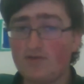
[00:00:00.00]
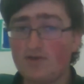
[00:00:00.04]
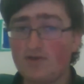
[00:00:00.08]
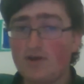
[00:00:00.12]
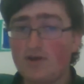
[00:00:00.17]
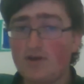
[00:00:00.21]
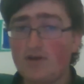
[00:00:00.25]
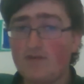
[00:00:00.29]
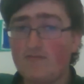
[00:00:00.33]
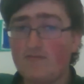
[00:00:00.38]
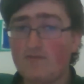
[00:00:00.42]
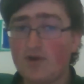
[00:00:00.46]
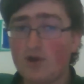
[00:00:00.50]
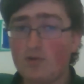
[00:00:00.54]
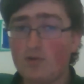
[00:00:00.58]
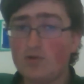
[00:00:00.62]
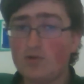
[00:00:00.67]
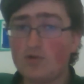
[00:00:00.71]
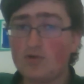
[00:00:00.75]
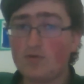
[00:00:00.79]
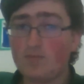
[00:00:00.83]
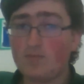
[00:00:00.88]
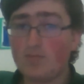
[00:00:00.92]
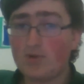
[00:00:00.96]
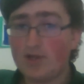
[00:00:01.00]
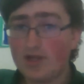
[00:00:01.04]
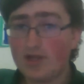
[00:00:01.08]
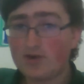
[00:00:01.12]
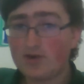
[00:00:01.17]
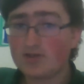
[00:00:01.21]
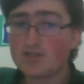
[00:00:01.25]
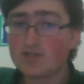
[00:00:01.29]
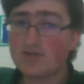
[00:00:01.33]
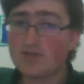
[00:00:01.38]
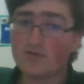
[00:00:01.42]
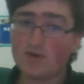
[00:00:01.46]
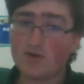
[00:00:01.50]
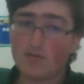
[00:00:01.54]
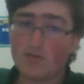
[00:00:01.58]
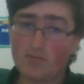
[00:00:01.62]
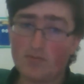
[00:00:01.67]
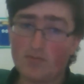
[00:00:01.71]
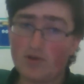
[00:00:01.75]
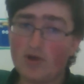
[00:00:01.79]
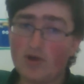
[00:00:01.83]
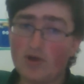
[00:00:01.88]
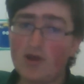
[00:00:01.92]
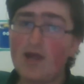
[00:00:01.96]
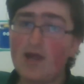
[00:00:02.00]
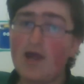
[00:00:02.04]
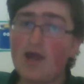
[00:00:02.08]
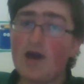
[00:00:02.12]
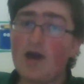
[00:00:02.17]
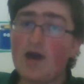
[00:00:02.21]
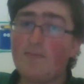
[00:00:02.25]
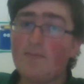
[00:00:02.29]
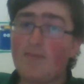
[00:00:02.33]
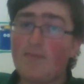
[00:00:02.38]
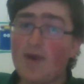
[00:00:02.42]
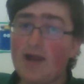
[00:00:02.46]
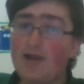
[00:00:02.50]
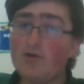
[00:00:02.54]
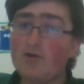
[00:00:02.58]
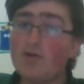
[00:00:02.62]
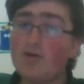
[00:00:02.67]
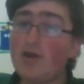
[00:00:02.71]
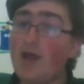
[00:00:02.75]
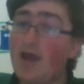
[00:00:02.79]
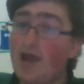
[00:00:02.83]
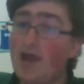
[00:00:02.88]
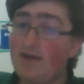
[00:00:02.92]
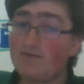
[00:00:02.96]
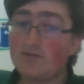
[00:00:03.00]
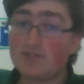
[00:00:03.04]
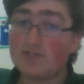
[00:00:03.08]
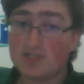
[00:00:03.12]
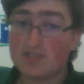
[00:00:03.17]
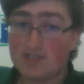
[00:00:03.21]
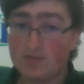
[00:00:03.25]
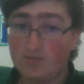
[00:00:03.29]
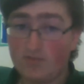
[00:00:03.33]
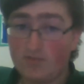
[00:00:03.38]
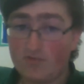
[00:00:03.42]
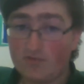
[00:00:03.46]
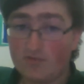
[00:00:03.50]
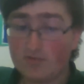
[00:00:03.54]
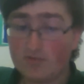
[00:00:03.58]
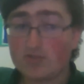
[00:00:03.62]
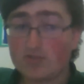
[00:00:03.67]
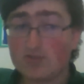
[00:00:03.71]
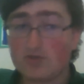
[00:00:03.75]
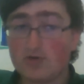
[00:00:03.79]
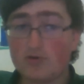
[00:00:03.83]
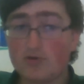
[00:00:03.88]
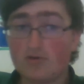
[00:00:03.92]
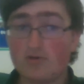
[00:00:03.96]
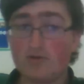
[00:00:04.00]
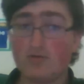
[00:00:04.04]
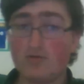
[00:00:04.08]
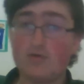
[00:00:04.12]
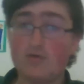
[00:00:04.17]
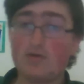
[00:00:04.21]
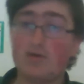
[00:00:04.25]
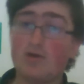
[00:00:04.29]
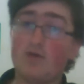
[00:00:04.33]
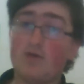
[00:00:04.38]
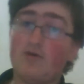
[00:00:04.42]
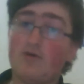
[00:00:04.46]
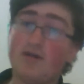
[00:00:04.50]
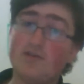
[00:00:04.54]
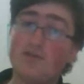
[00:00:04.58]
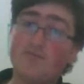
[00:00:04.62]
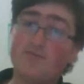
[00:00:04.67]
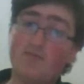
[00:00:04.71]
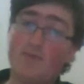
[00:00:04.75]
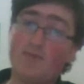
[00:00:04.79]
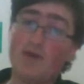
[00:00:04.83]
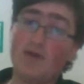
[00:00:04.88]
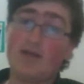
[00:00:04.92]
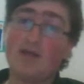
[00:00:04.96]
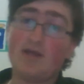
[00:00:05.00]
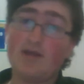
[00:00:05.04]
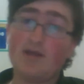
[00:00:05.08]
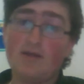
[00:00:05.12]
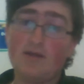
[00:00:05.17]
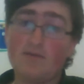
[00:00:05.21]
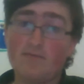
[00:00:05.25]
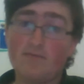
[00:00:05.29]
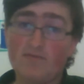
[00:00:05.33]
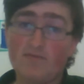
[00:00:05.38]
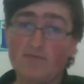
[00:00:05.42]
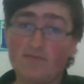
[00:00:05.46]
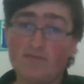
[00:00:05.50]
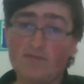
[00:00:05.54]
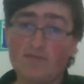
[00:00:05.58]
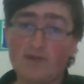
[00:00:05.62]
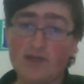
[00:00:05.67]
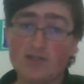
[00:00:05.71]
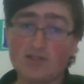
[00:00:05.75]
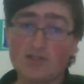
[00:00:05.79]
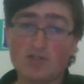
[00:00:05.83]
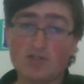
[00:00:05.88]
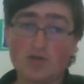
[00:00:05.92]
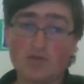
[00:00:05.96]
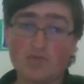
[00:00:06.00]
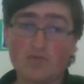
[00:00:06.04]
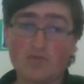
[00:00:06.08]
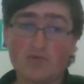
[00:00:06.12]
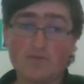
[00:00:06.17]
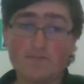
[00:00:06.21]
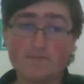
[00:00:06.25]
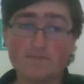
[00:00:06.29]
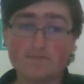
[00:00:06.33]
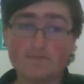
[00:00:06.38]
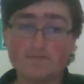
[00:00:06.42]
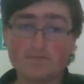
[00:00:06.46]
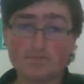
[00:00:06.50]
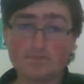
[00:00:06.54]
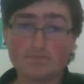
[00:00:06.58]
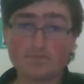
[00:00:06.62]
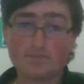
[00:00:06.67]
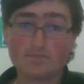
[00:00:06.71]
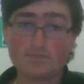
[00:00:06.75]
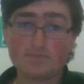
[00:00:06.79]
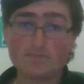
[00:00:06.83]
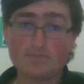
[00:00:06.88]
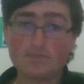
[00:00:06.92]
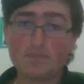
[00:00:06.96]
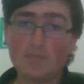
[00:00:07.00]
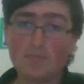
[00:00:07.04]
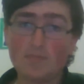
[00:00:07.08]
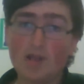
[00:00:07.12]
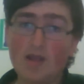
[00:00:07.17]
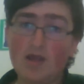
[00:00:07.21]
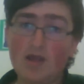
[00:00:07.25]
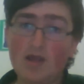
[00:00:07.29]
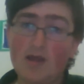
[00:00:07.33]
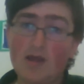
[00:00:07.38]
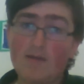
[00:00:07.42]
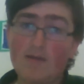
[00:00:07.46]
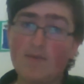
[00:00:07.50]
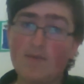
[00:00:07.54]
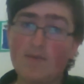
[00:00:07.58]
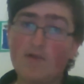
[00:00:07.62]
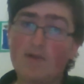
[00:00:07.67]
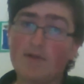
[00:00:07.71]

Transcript: very well-known players. They've come up a lot. A Bangon I haven't seen before, so congrats for making its top 4. But anyway,